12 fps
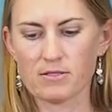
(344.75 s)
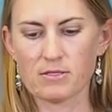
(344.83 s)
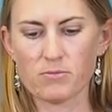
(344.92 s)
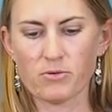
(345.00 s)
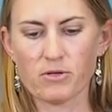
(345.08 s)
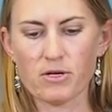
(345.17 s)

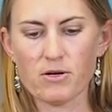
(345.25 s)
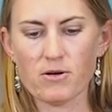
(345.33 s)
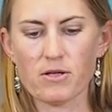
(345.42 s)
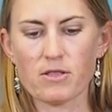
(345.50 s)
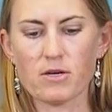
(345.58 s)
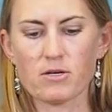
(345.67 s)
Simple there,
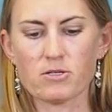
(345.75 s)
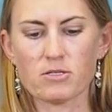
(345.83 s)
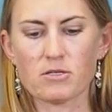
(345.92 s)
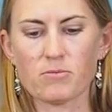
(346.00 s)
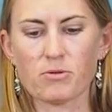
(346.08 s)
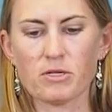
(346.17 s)
and then it just
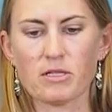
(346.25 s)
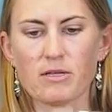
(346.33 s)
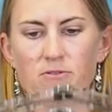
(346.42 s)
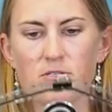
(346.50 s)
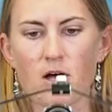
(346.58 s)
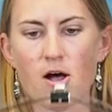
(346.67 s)
simply
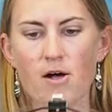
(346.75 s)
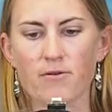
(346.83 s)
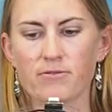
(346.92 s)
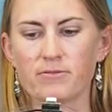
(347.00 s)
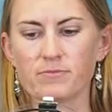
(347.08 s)
lifts off.